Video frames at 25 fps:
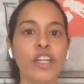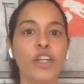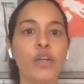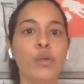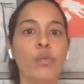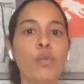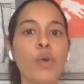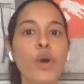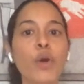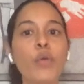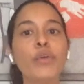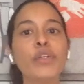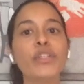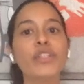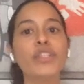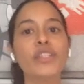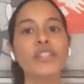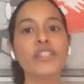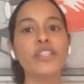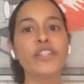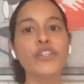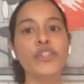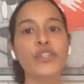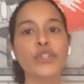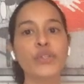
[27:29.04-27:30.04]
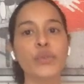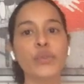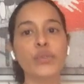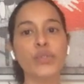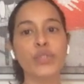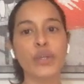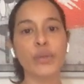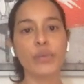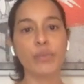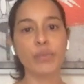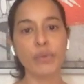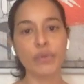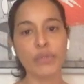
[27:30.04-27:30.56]
What were the issues
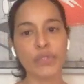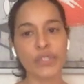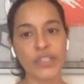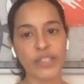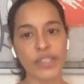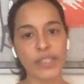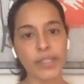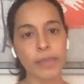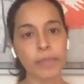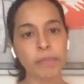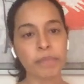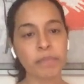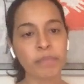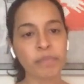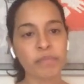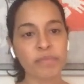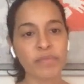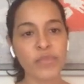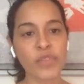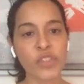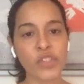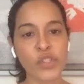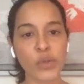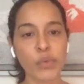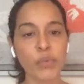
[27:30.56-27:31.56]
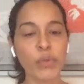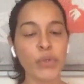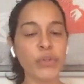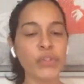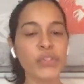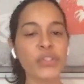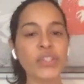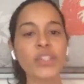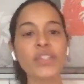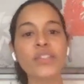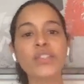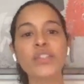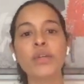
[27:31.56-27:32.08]
that we were seeing? So we were
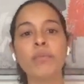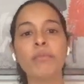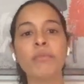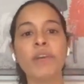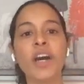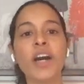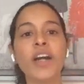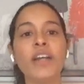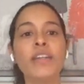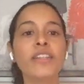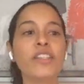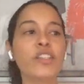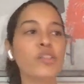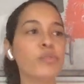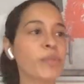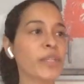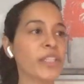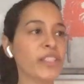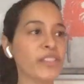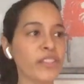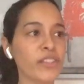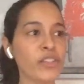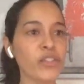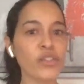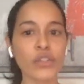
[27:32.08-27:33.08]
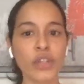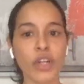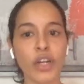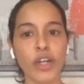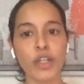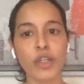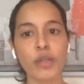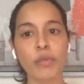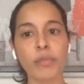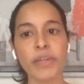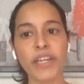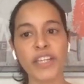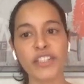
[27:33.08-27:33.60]
seeing some unexpected
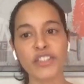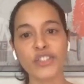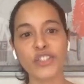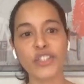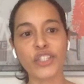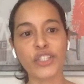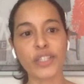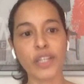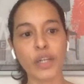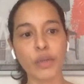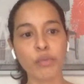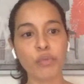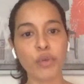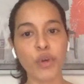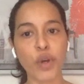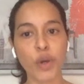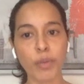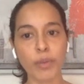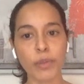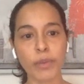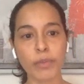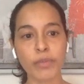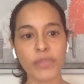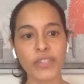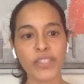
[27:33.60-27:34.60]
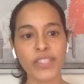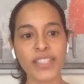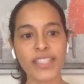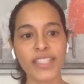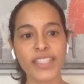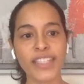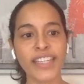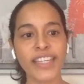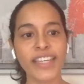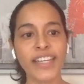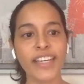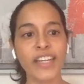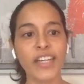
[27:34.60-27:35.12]
startup and shutdown problems.
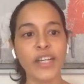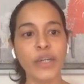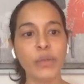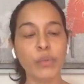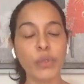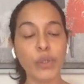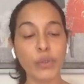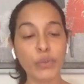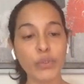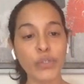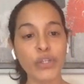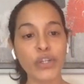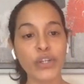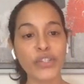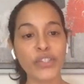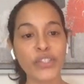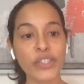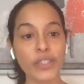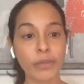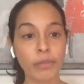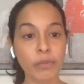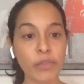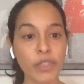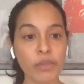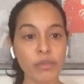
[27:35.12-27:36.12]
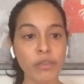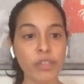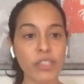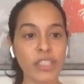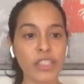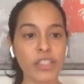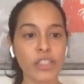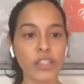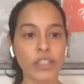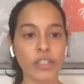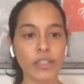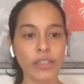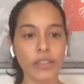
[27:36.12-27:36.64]
What were our symptoms at
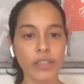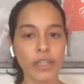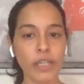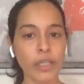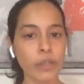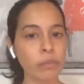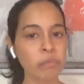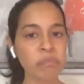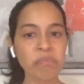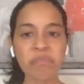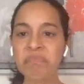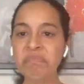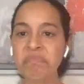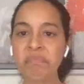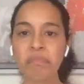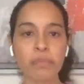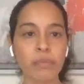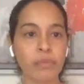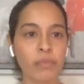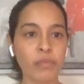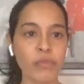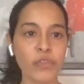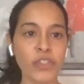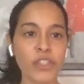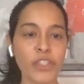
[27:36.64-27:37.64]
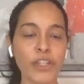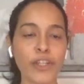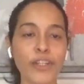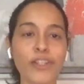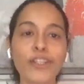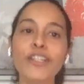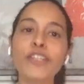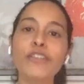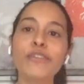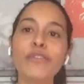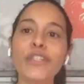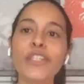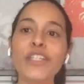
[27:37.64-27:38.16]
shutdown?
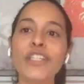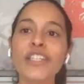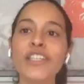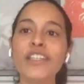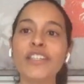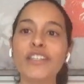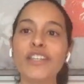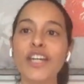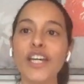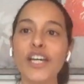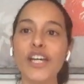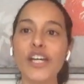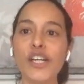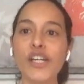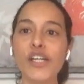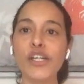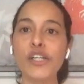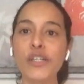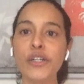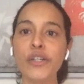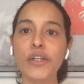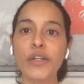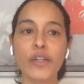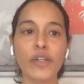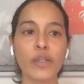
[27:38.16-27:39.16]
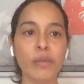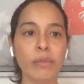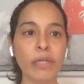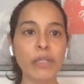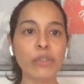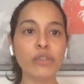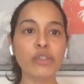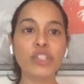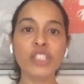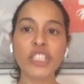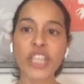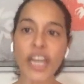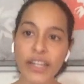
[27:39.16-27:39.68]
Suddenly we heard
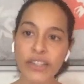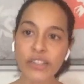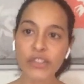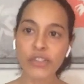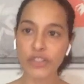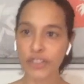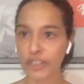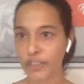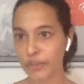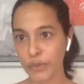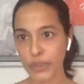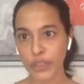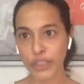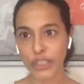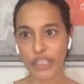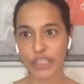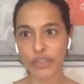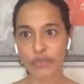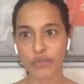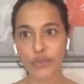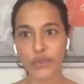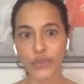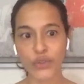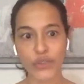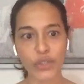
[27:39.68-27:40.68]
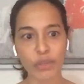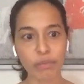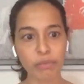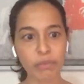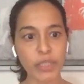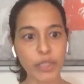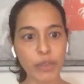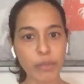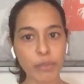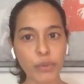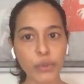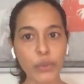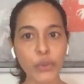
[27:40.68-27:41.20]
about chats not working for some
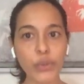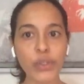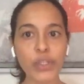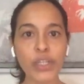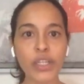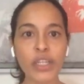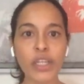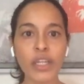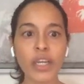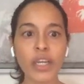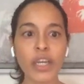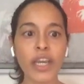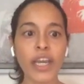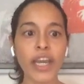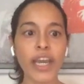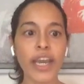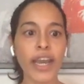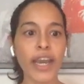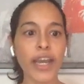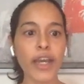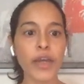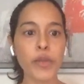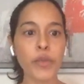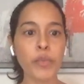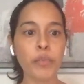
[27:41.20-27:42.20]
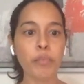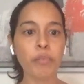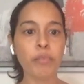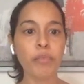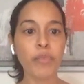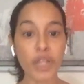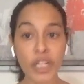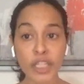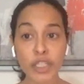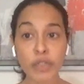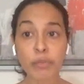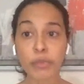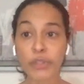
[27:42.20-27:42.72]
people, and
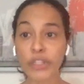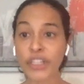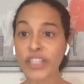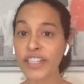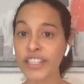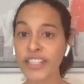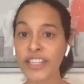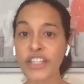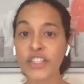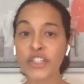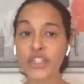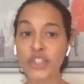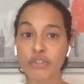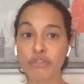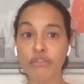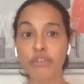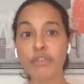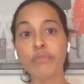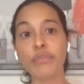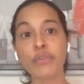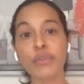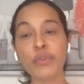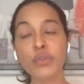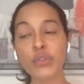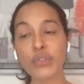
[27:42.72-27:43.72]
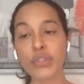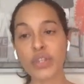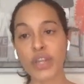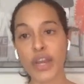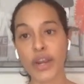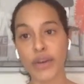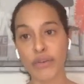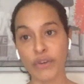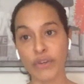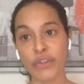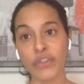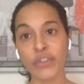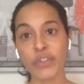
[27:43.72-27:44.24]
multiple connection refused
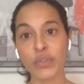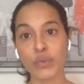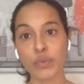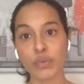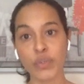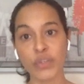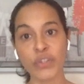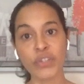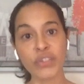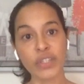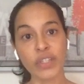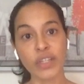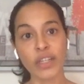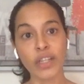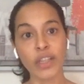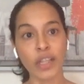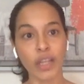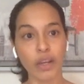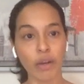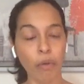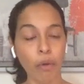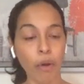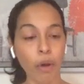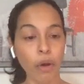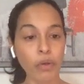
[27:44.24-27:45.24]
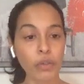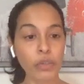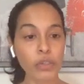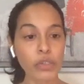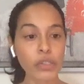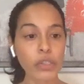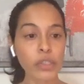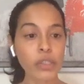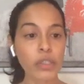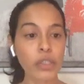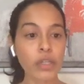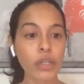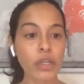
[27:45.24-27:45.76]
errors were seen in the
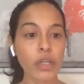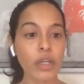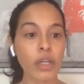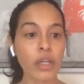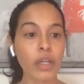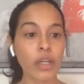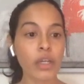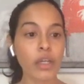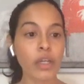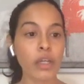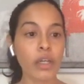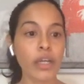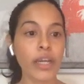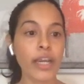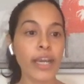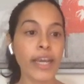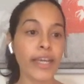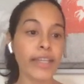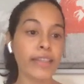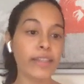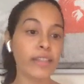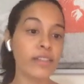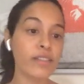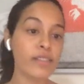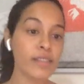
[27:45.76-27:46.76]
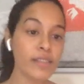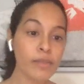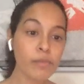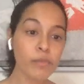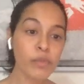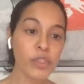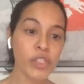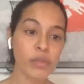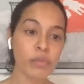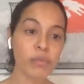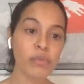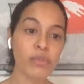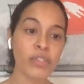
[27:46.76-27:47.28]
logs. And then
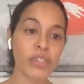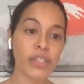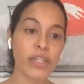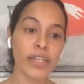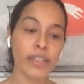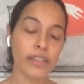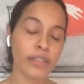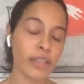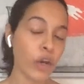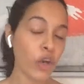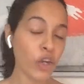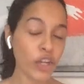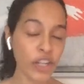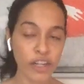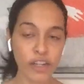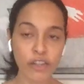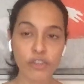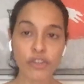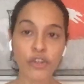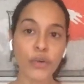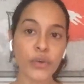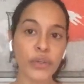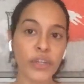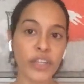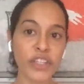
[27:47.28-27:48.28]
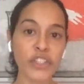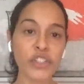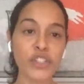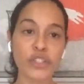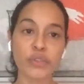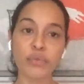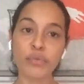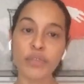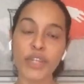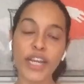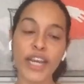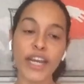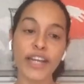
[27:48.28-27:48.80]
symptoms, on another
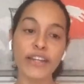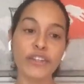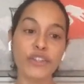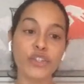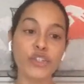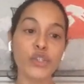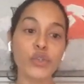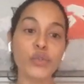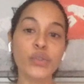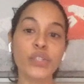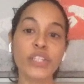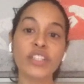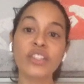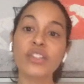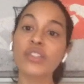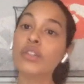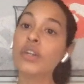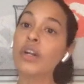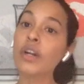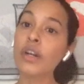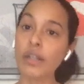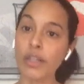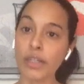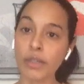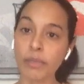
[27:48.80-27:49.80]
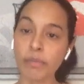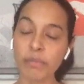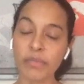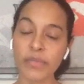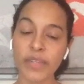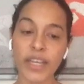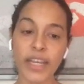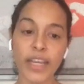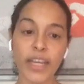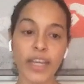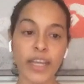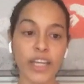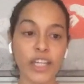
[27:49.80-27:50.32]
occasion, we had issues at startup
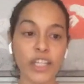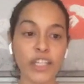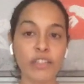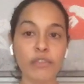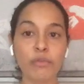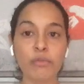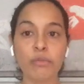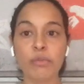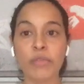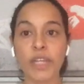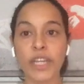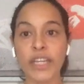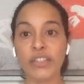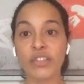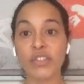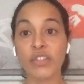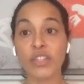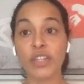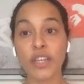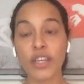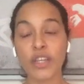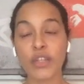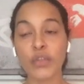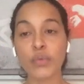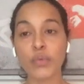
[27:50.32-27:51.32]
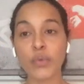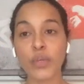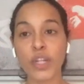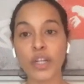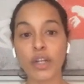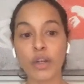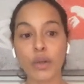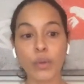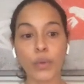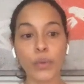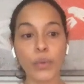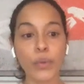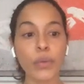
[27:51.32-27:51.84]
and SDKs
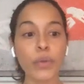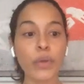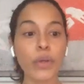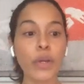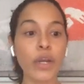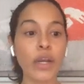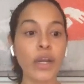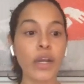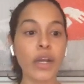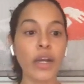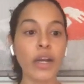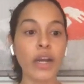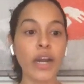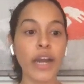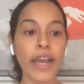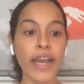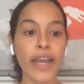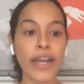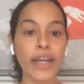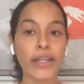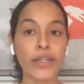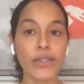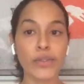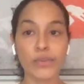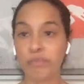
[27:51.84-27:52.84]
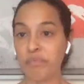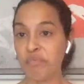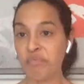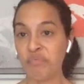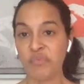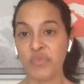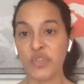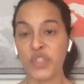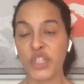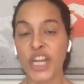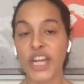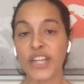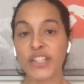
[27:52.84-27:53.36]
wouldn't load.
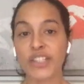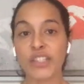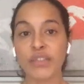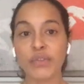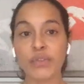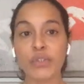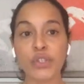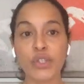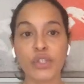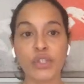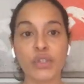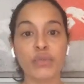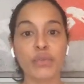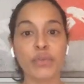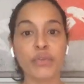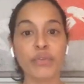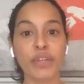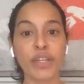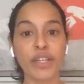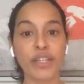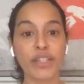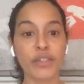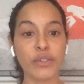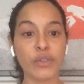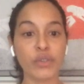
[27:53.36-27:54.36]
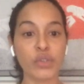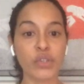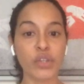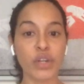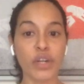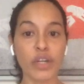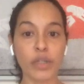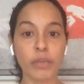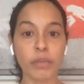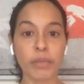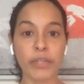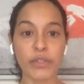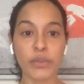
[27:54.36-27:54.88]
Chat services were failing to
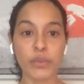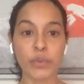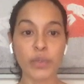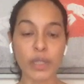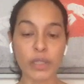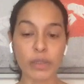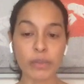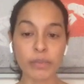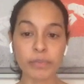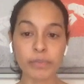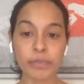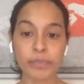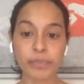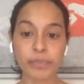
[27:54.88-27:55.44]
start up as well.